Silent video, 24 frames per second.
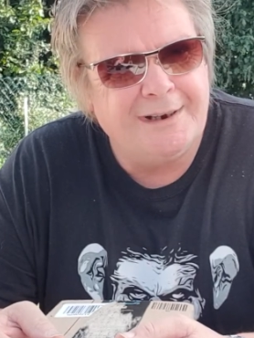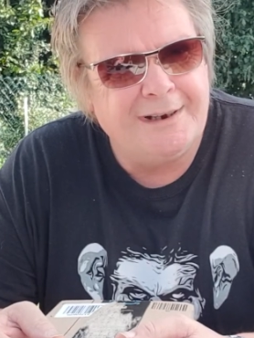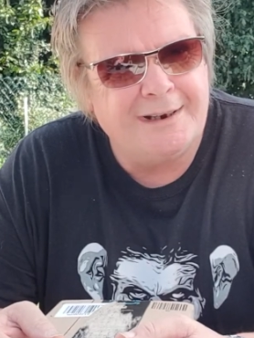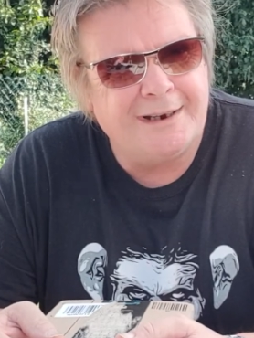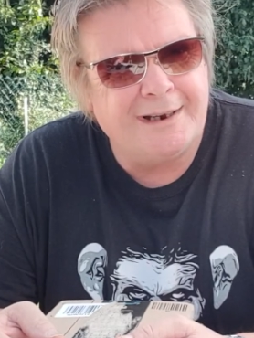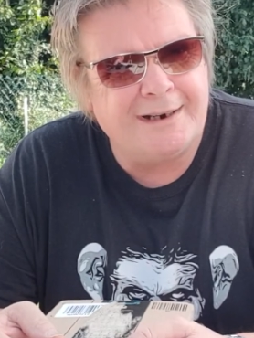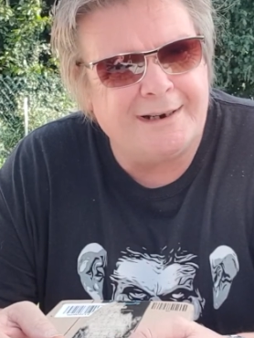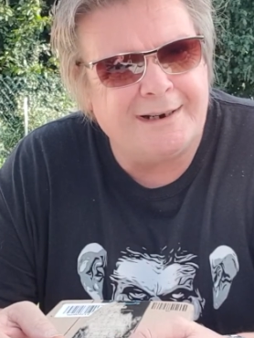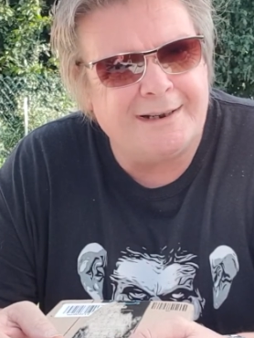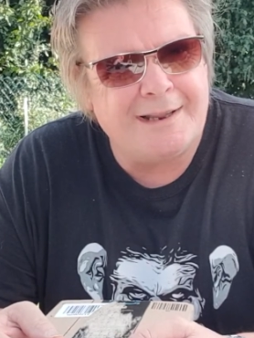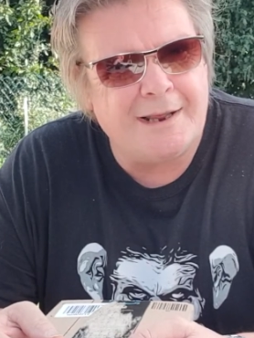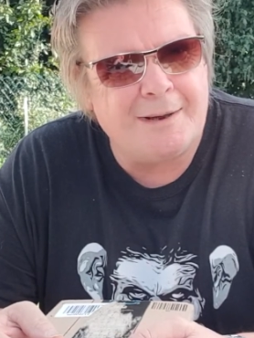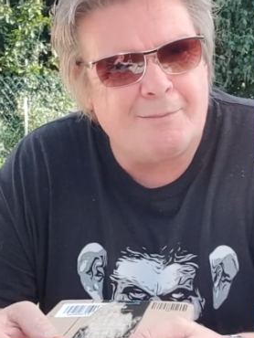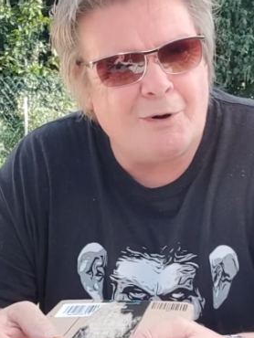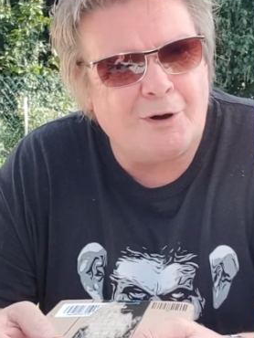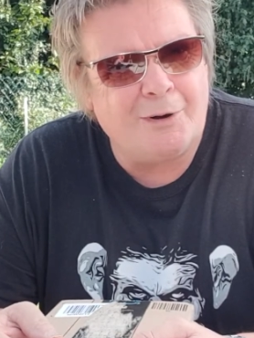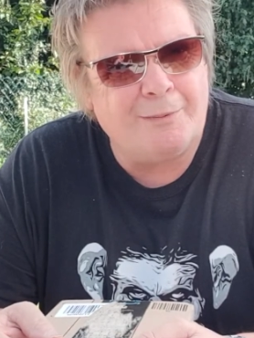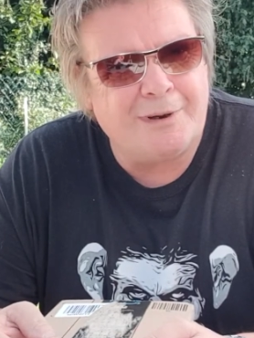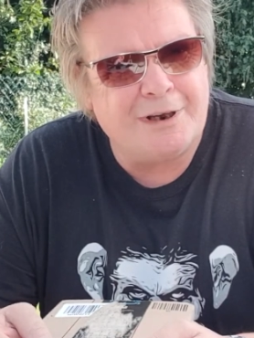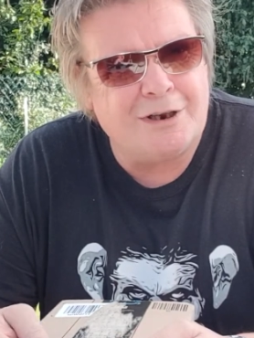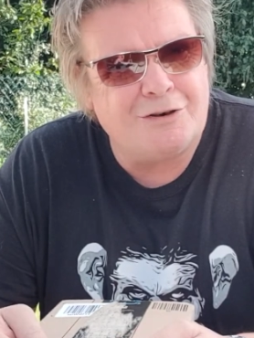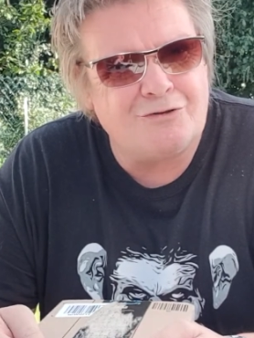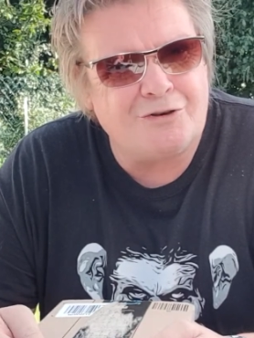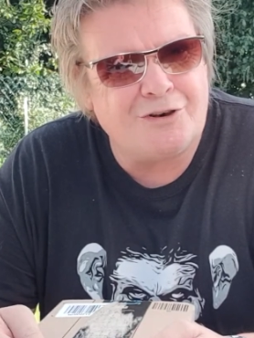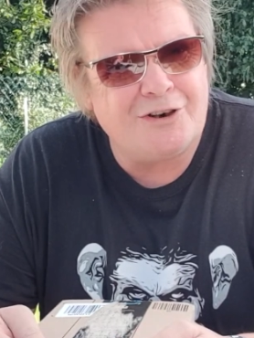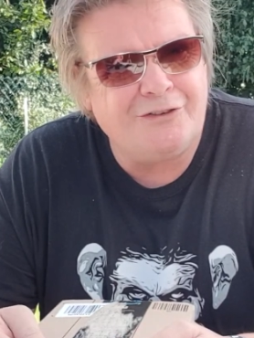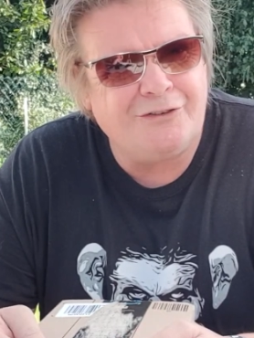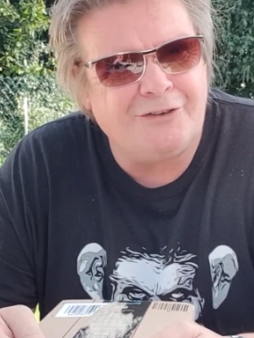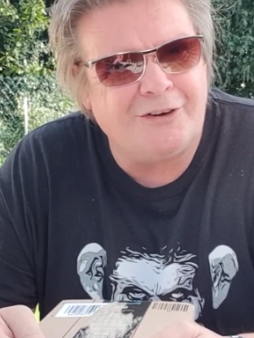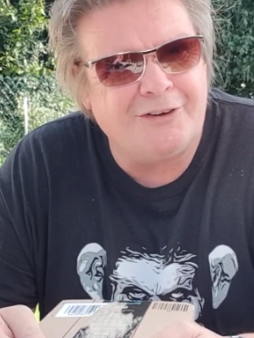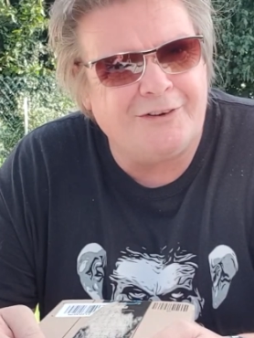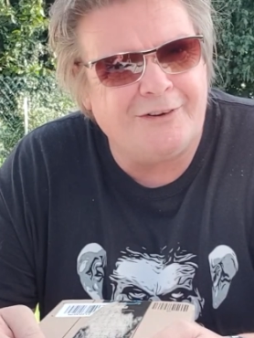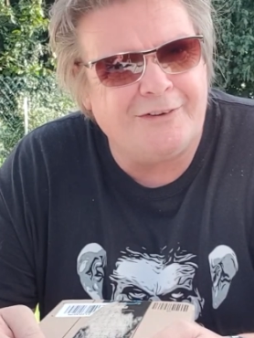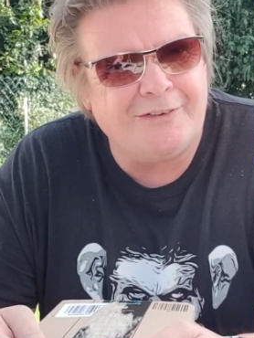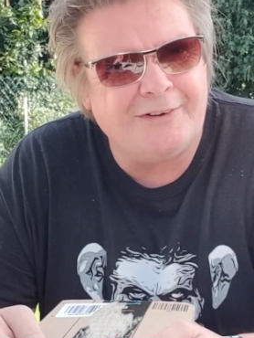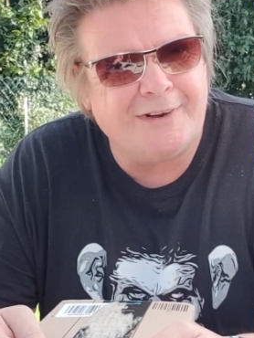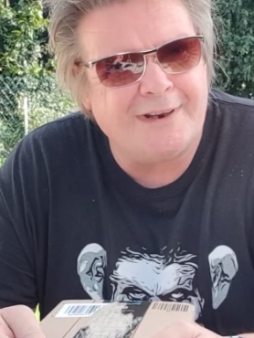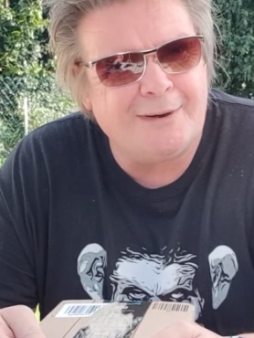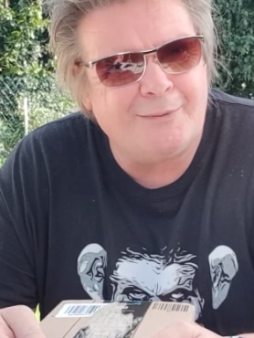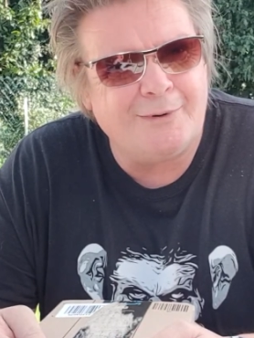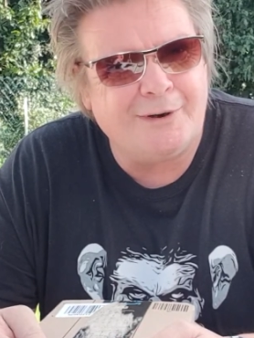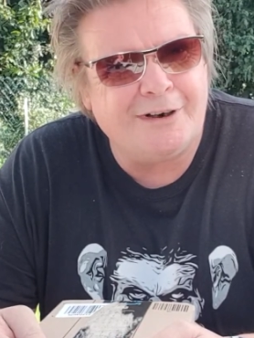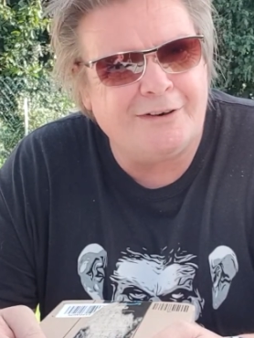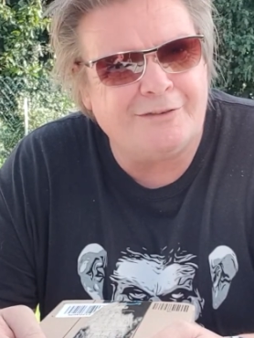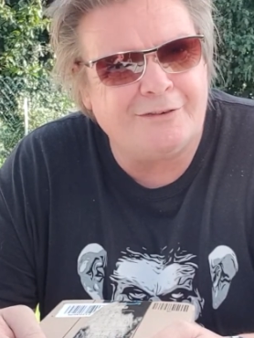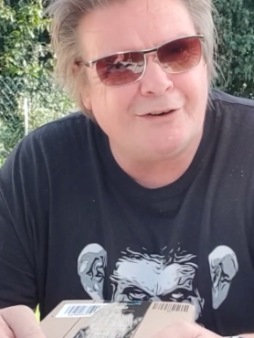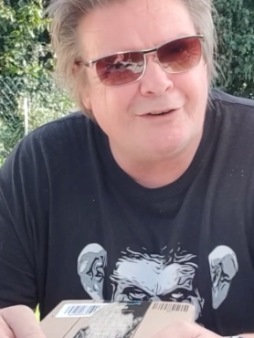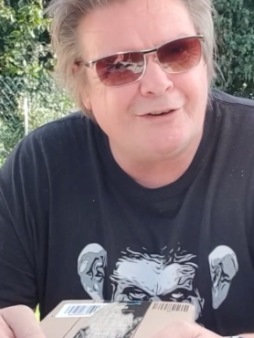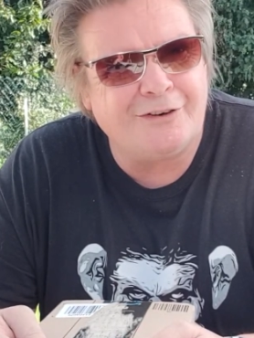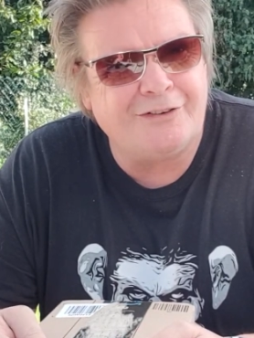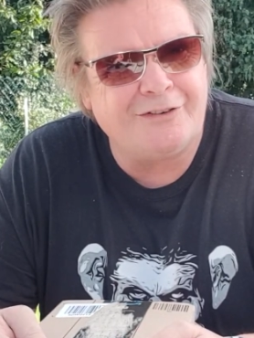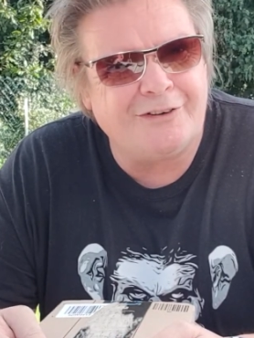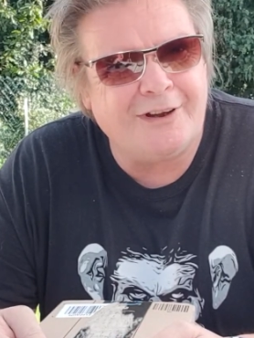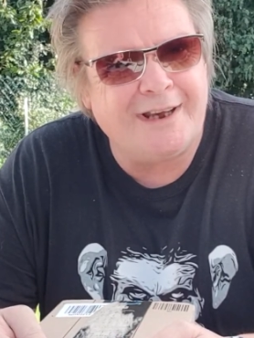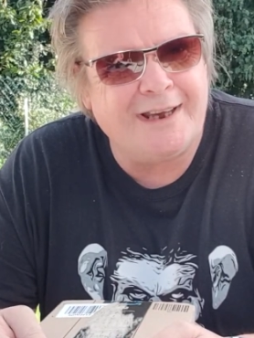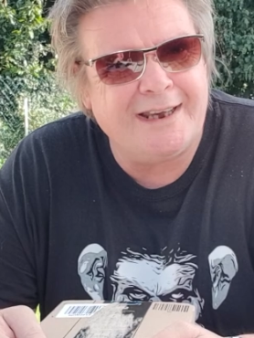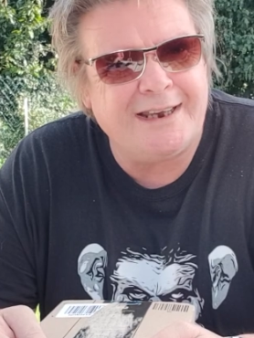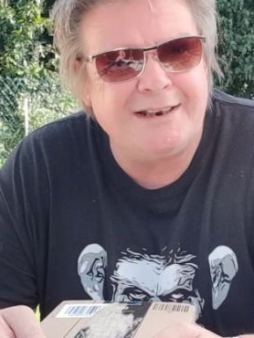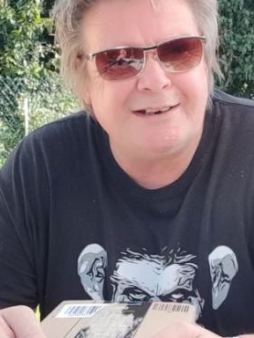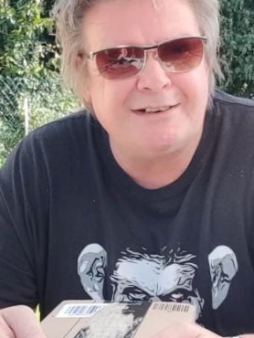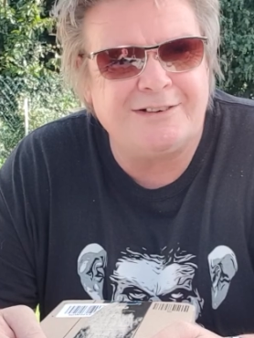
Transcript: you know, they might be interested to see what I've got to say.